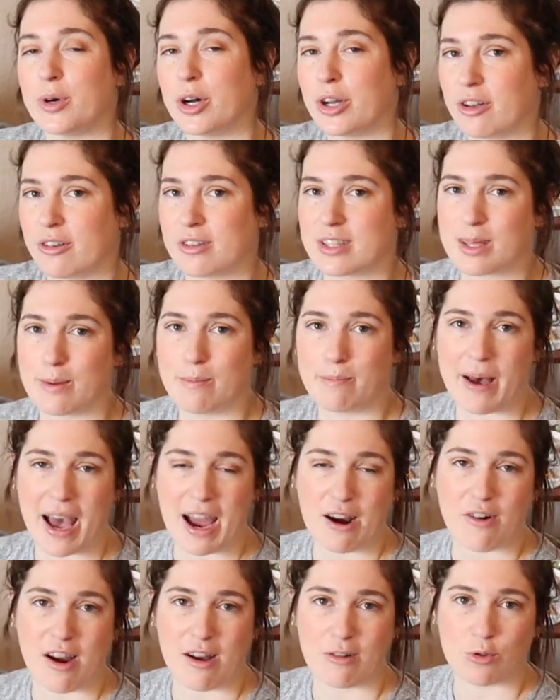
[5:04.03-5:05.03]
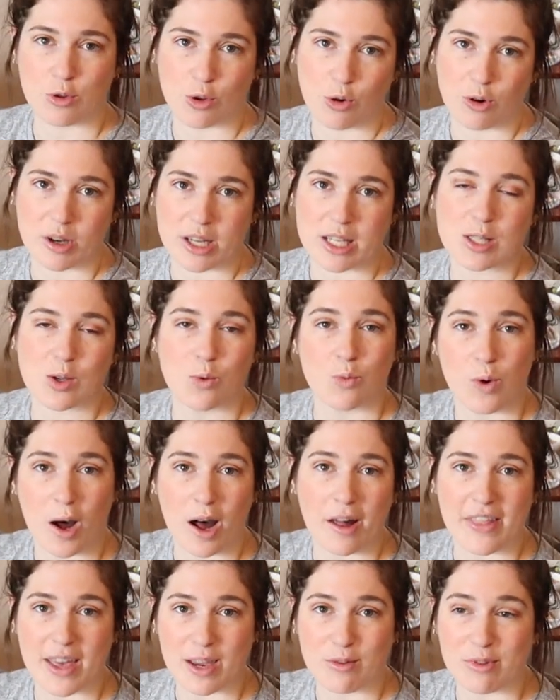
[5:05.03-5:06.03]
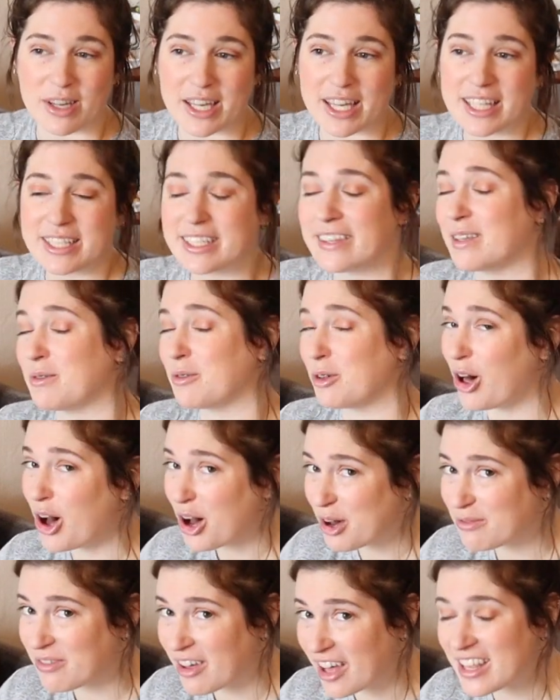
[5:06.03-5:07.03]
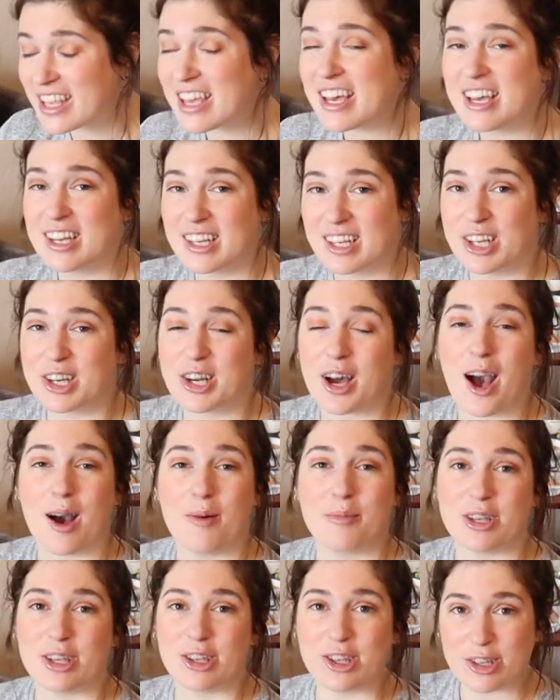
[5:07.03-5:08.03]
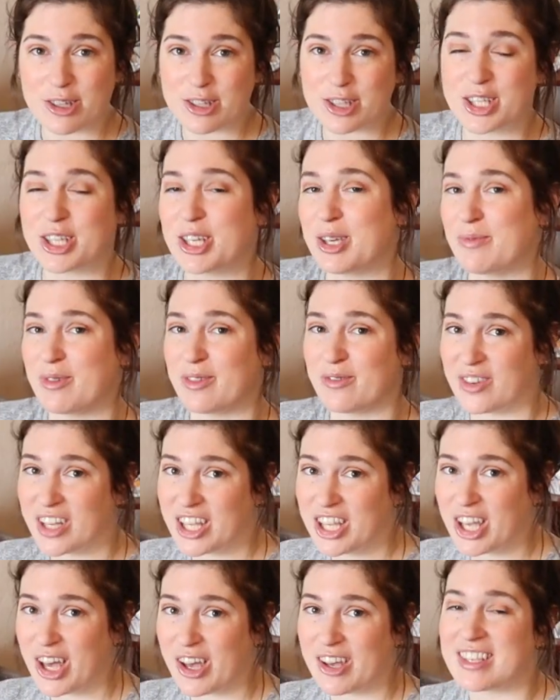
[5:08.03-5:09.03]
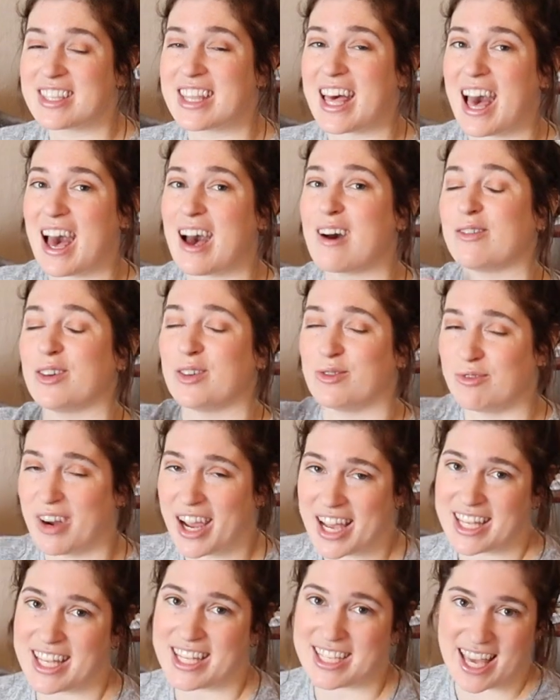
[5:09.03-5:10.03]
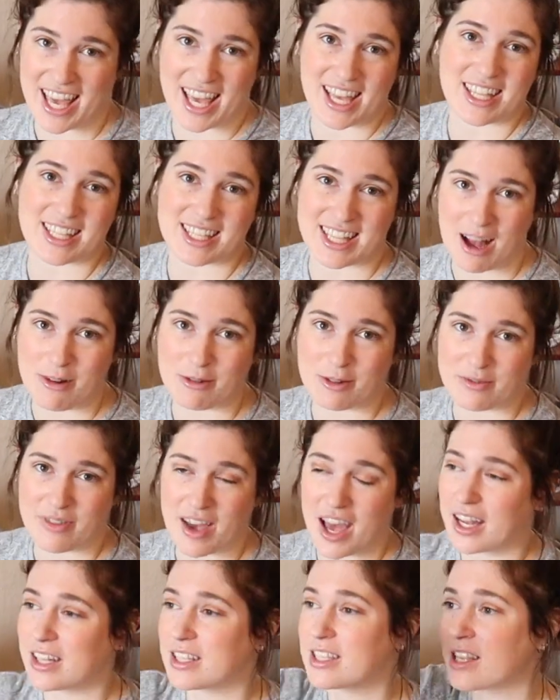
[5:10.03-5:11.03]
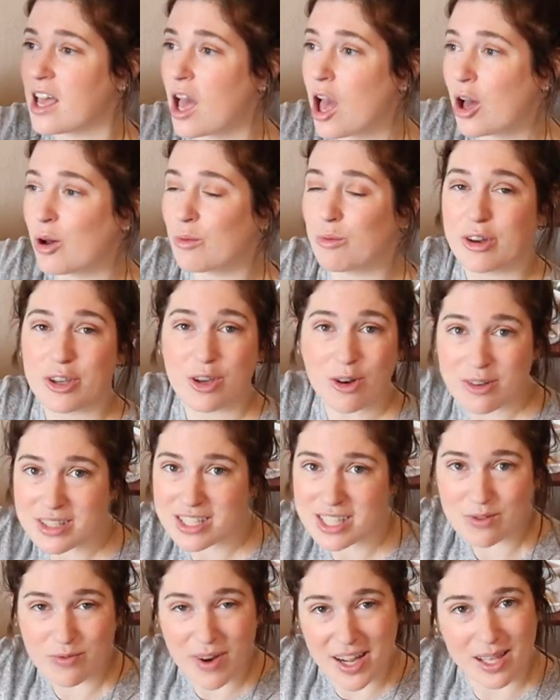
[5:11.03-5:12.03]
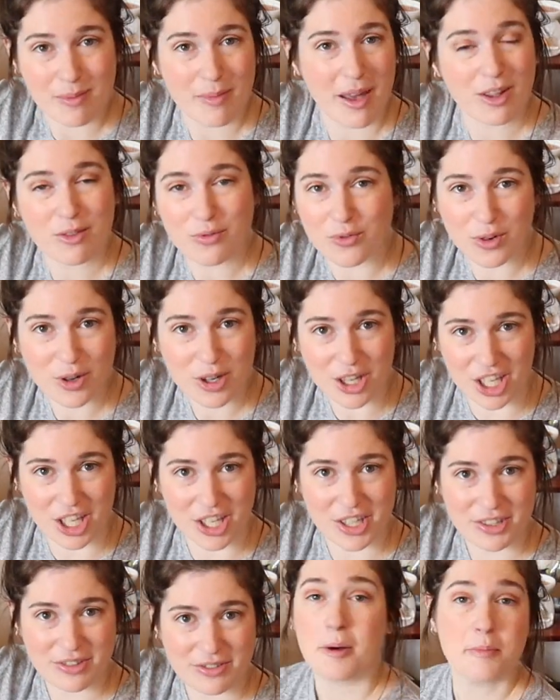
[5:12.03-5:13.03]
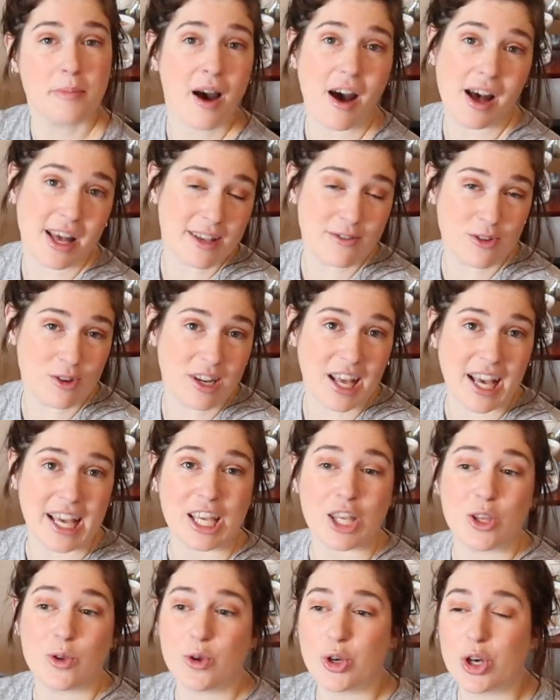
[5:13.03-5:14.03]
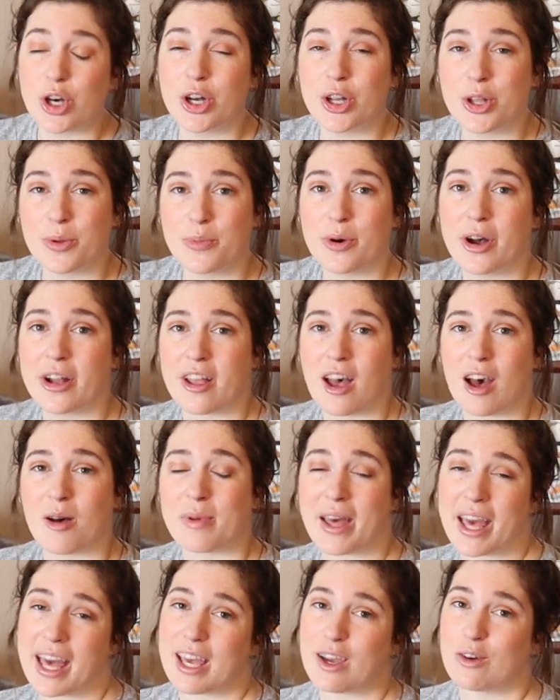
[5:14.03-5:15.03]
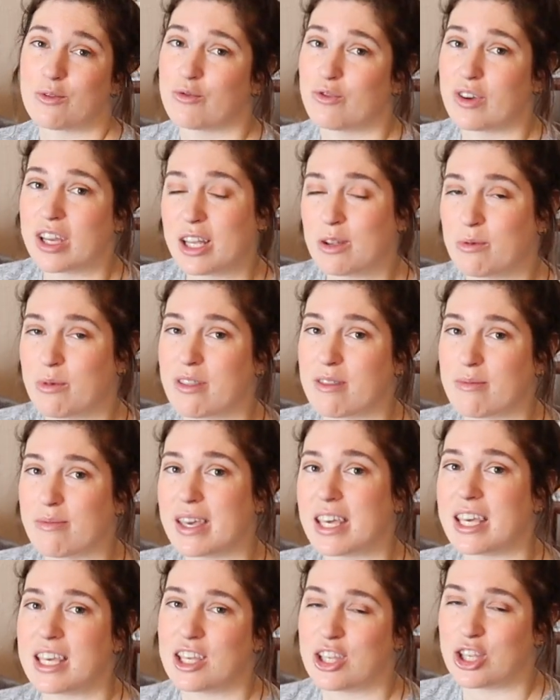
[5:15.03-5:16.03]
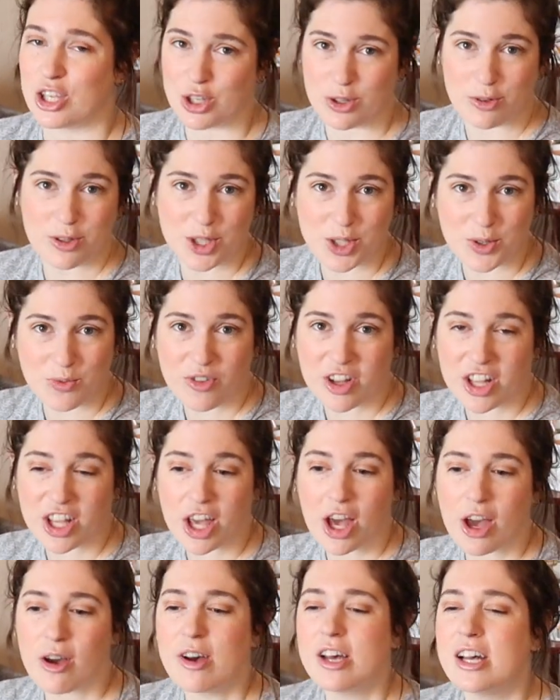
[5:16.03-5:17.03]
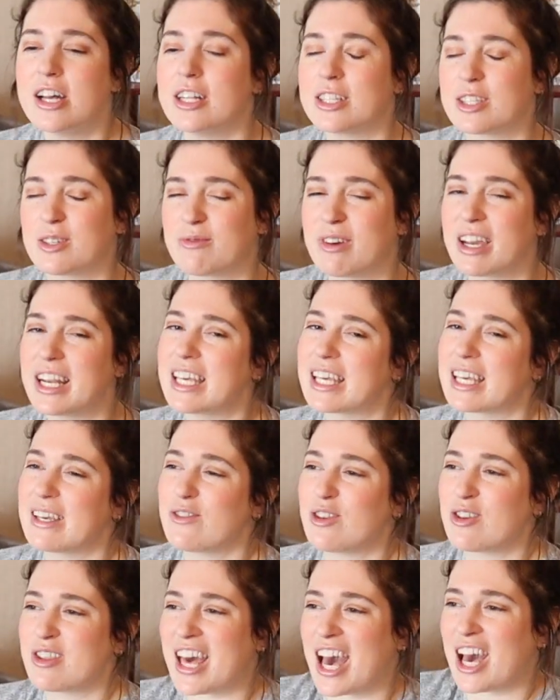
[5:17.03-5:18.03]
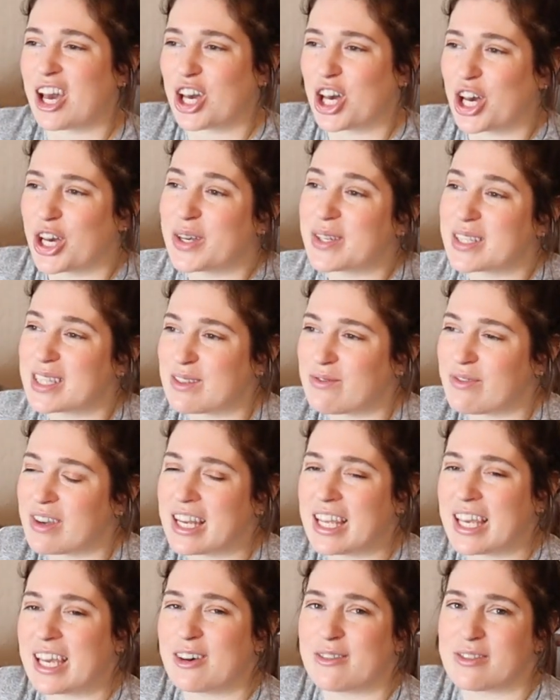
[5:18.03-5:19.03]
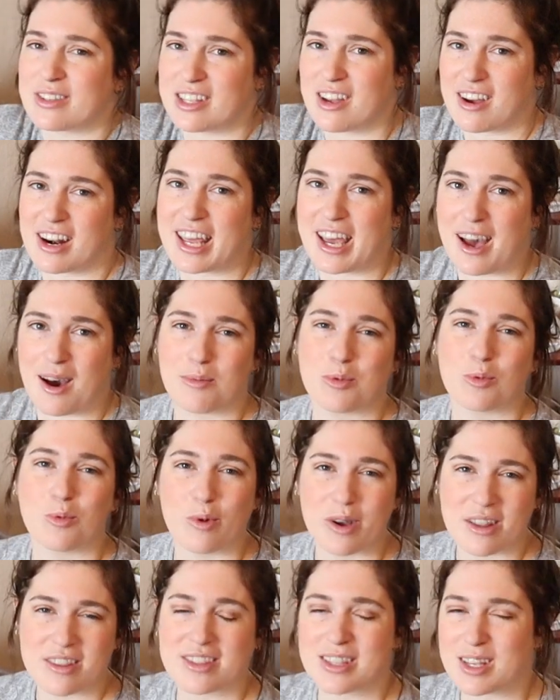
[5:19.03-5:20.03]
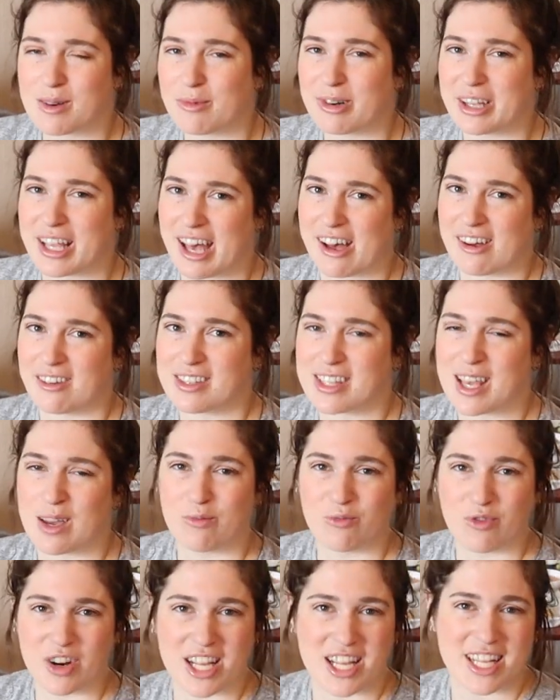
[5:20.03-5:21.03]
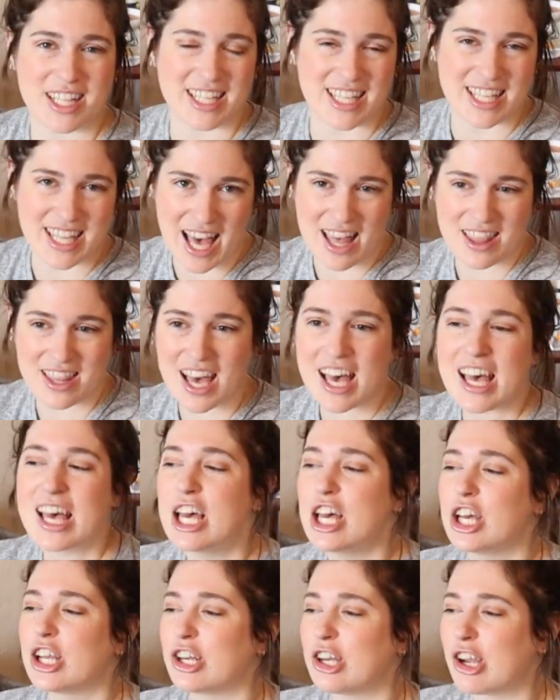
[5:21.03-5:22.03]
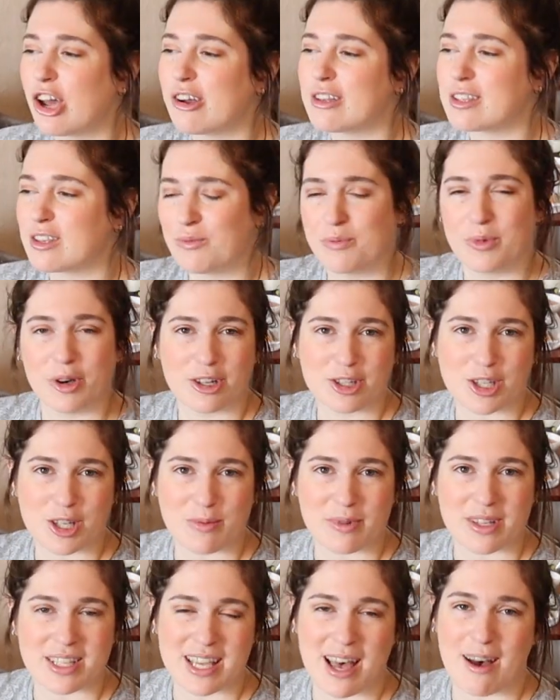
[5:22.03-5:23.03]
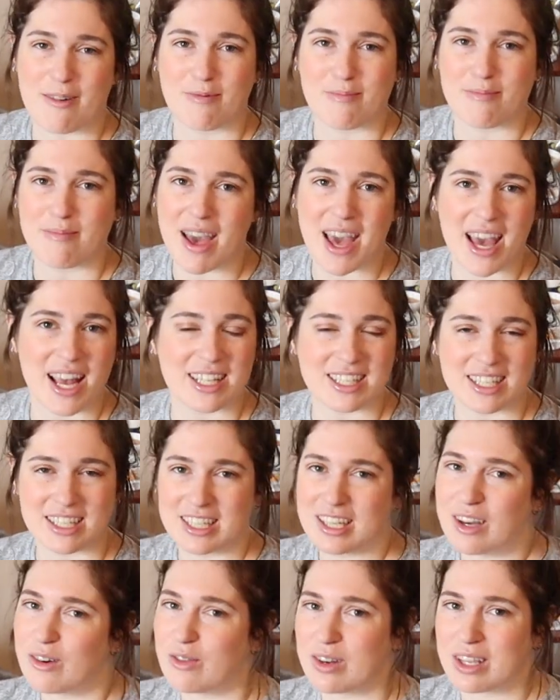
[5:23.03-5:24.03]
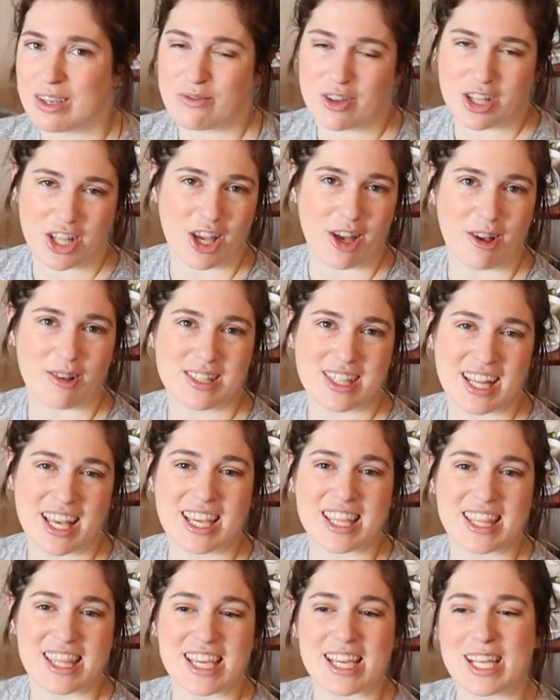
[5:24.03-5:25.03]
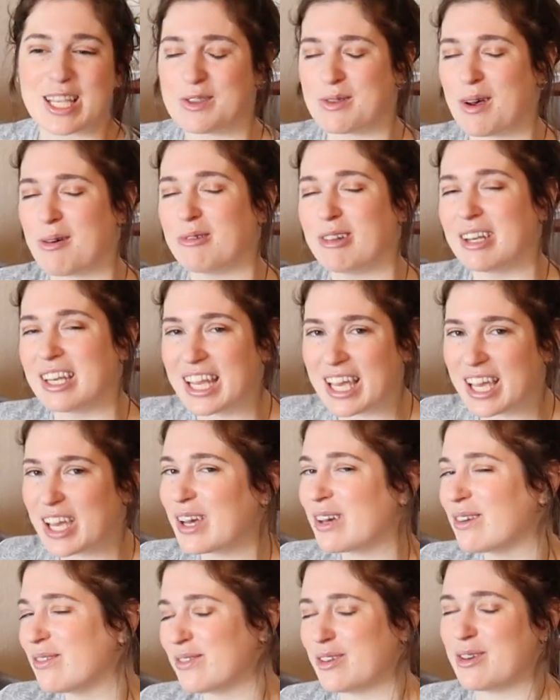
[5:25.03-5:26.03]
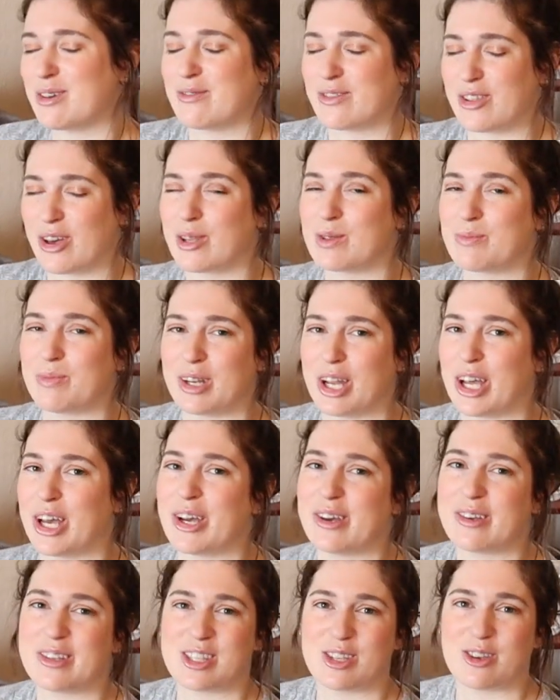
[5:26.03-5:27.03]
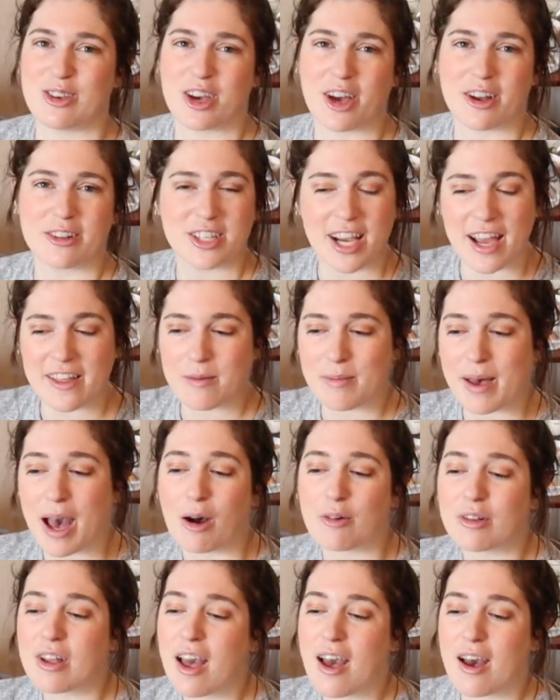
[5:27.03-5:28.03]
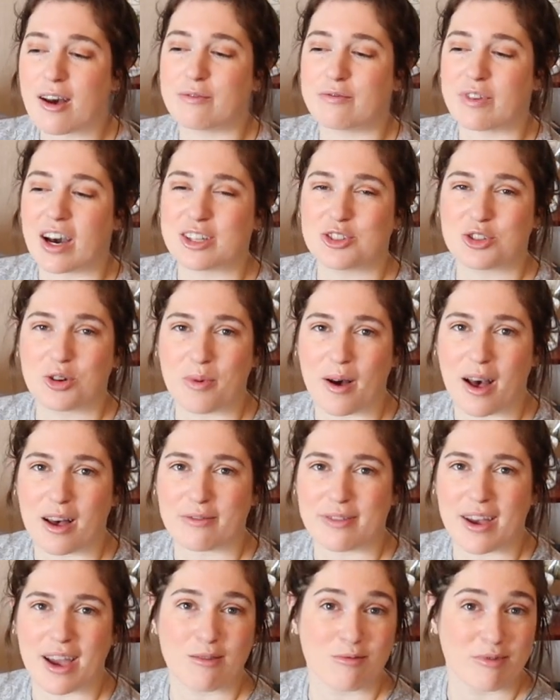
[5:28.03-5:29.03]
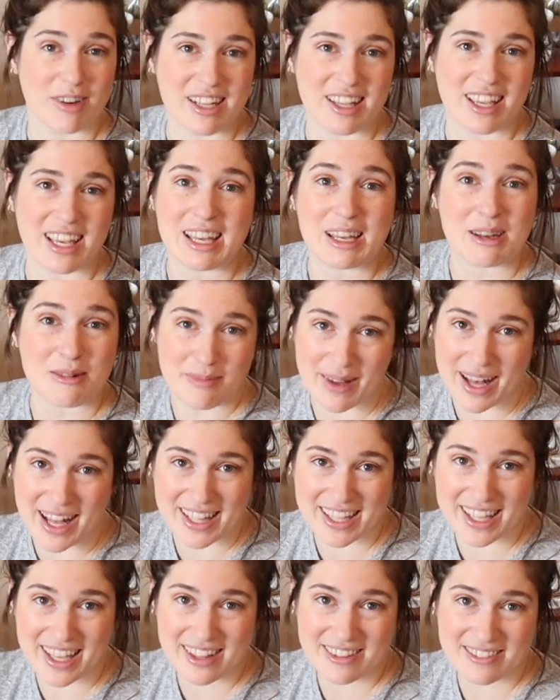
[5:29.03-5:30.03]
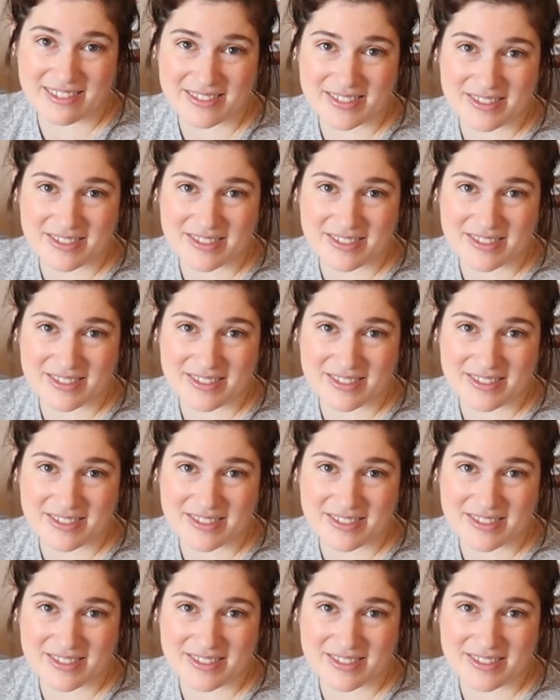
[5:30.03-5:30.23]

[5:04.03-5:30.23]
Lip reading: put on some background noise while they read, and they will often look up YouTube videos that have rainy day sound effects. Well, yours is ready-made for you. But if you like, you could put up a Read With Me YouTube video to really give you that cozy feeling of snuggling up with someone else and reading together. Loads of booktubers have made lovely videos like these, so I will link a few of those below so you can go check them out and find your perfect reading companion.